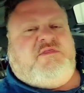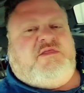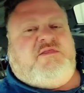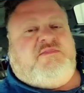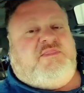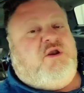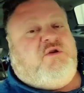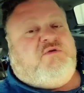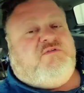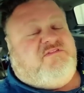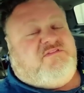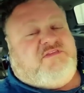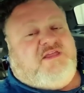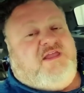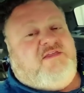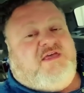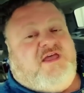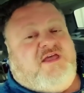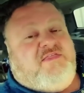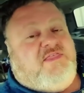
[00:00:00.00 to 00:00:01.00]
They don't
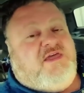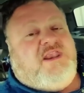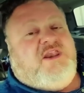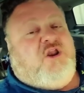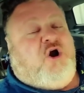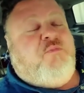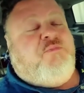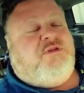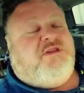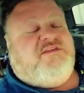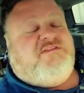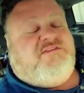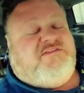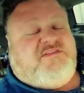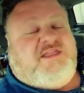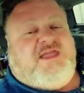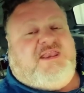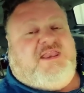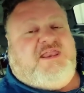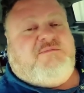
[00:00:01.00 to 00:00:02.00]
say that. They didn't openly
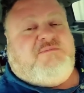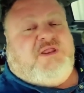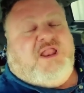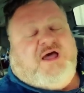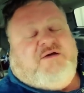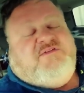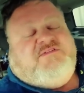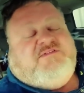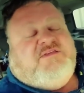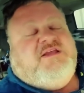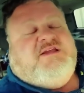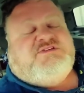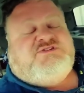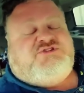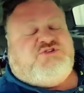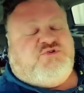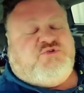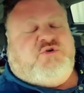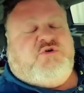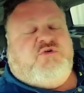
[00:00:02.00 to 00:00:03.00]
state it, but obviously it's
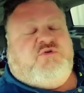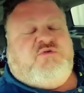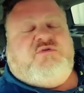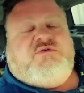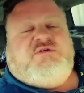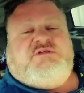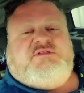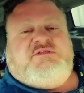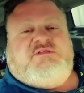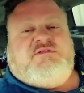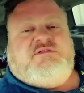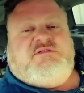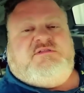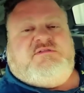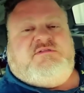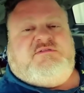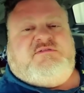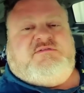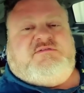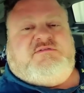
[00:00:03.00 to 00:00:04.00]
true.
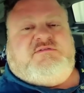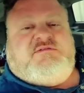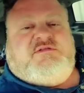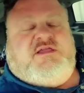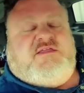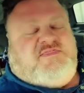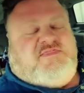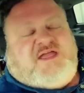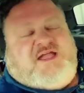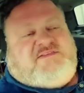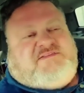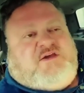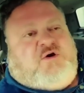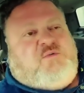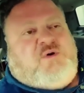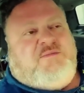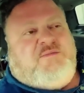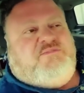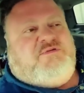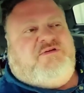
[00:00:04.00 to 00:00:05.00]
And that's how
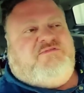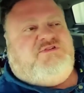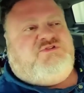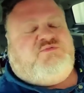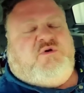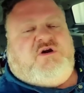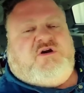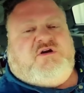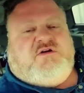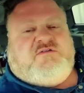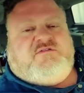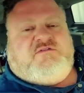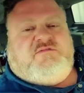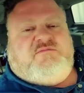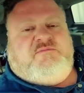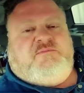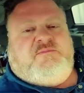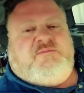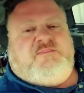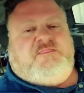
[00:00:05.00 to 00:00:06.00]
white privilege works.
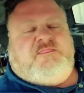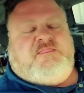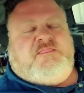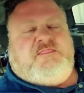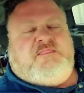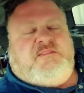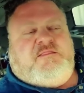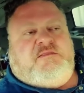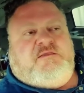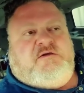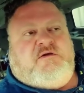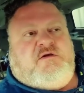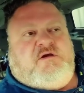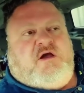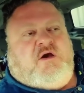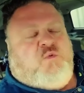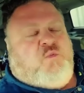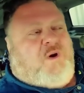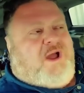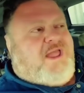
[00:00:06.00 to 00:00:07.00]

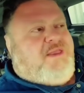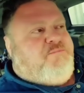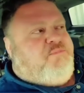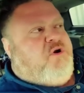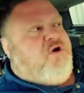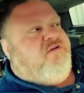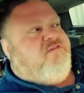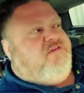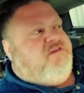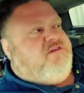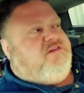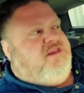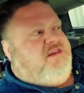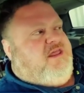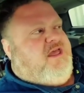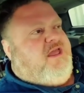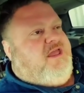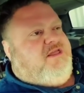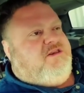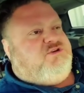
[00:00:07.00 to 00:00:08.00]
A white person
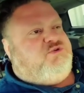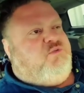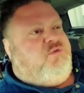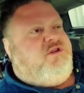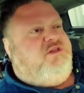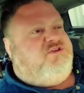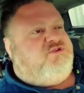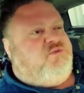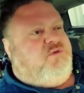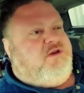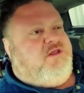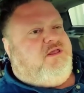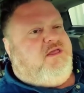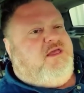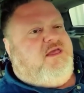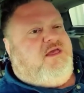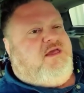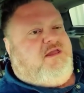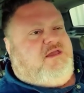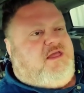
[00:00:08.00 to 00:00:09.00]
today in 2020
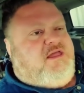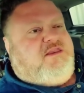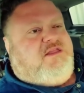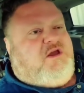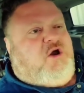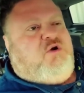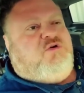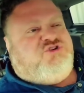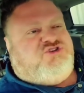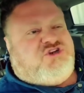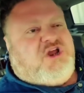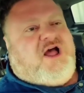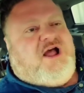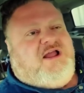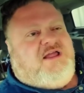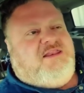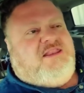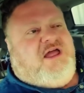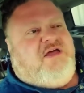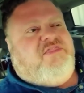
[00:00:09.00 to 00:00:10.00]
can go
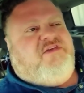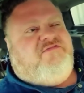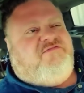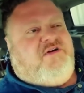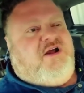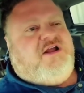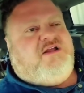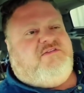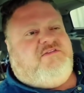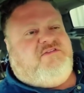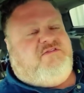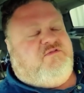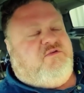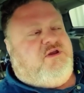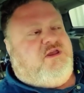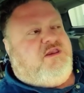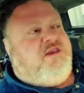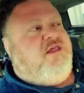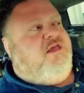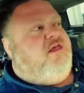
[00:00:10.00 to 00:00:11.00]
jogging down the fucking
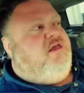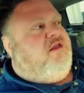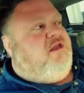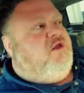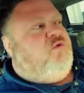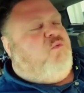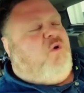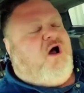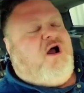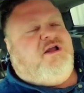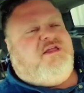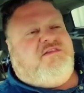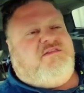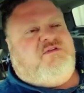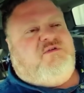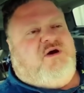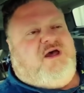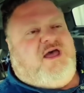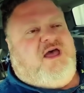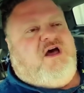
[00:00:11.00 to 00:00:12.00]
street, can walk
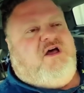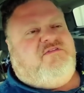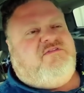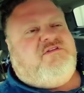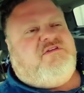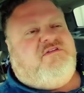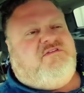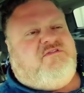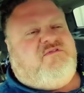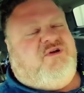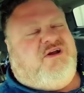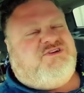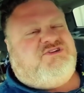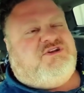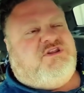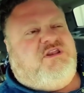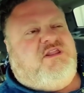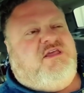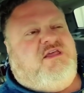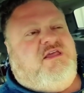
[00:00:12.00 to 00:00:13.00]
into a house in
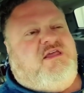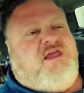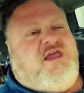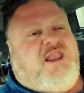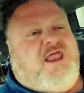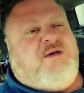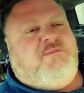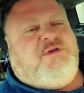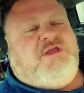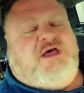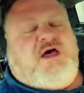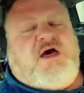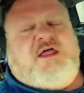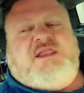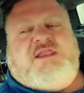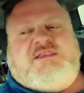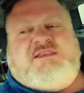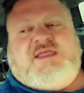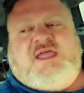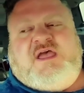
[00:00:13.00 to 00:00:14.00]
construction and not be
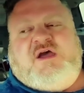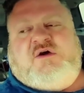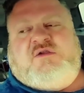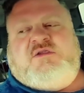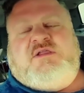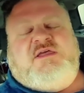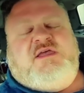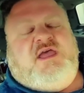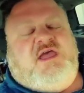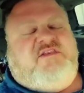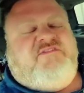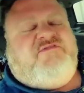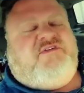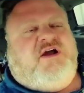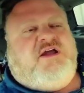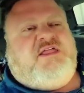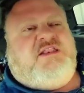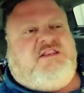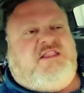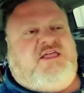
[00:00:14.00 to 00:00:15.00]
hunted down and
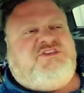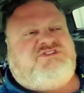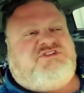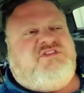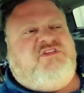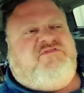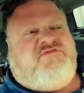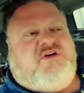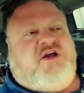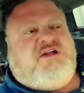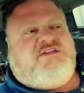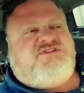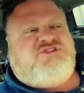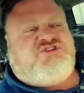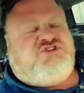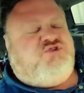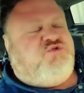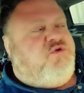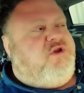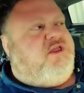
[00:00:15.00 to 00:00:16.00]
fucking lynched in the fucking
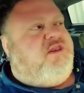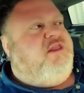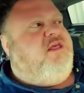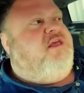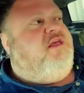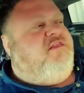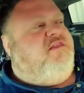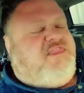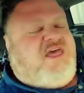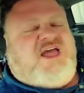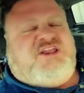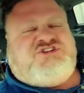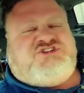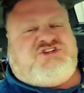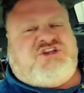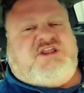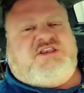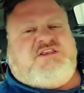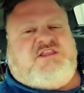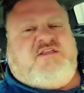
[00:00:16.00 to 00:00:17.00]
street. That
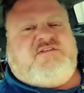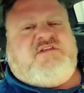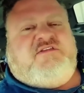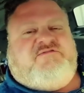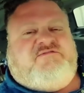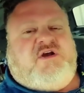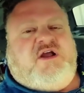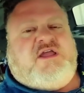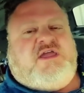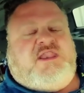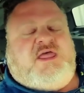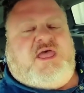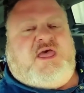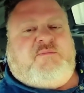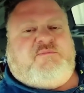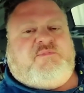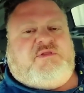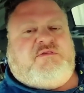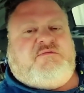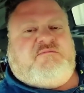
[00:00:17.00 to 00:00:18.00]
shit doesn't fucking
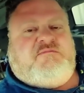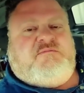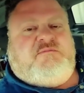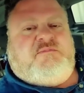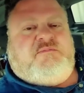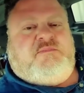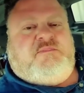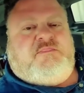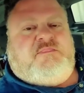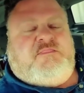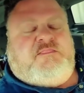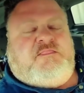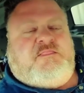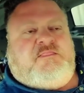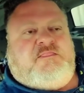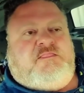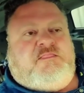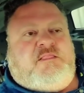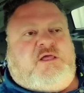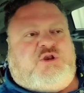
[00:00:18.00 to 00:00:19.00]
happen.
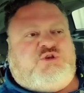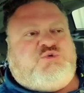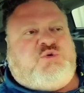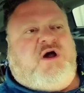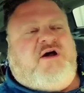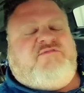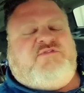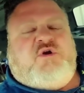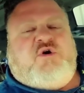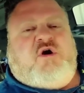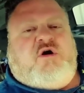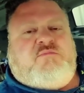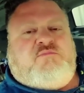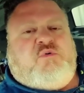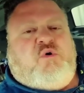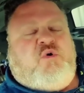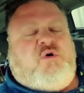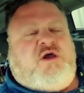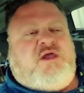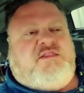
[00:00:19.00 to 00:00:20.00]
A 12-year-old
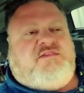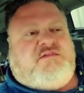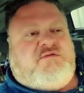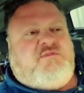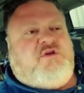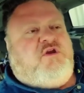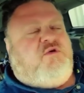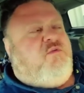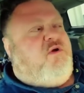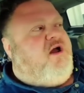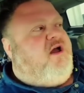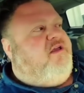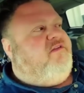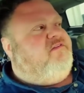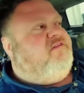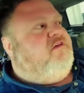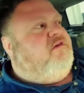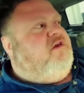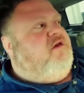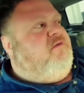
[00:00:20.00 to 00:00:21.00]
boy, Tamir
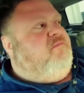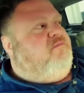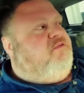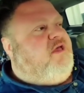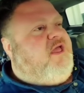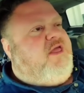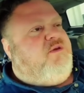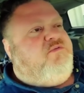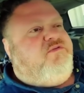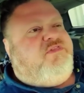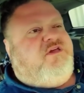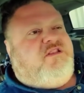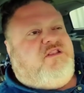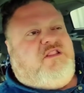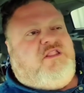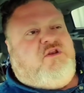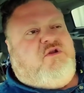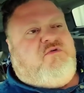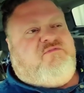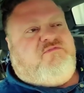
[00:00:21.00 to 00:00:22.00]
Rice, playing with a
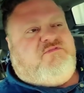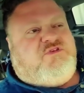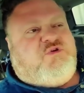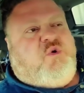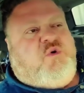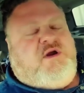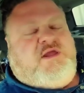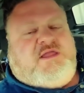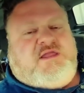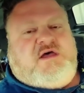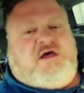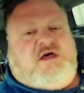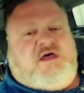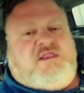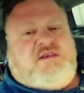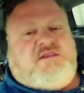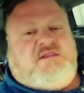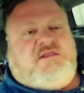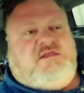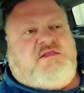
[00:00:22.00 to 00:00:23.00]
little toy
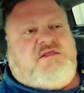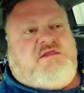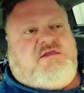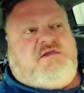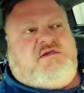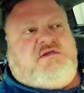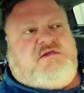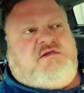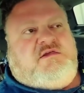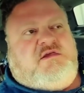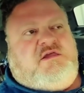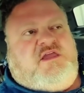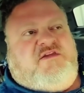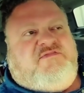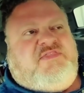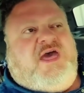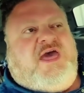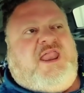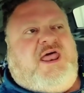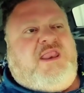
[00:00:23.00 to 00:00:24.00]
gun, if
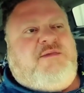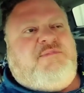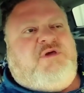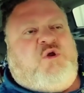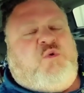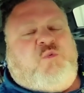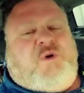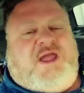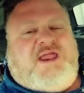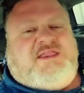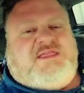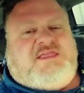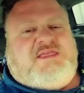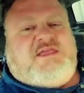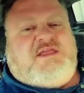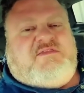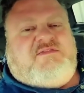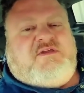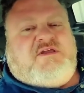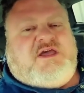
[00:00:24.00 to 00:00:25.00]
that had been a white
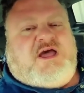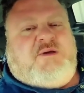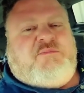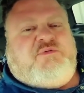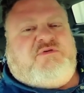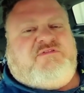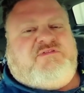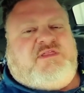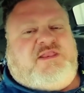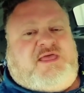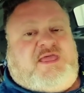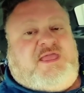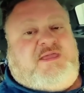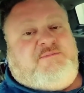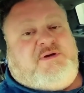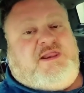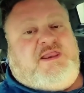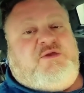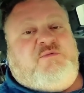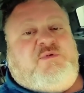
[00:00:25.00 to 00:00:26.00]
kid, the cop would have said, hey,
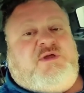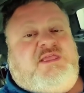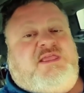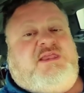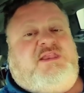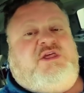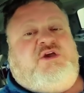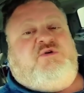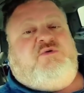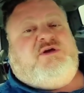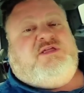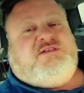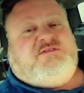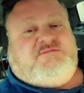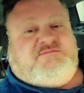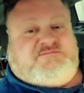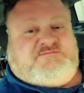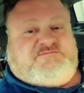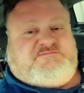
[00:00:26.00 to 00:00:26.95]
buddy, what are you doing?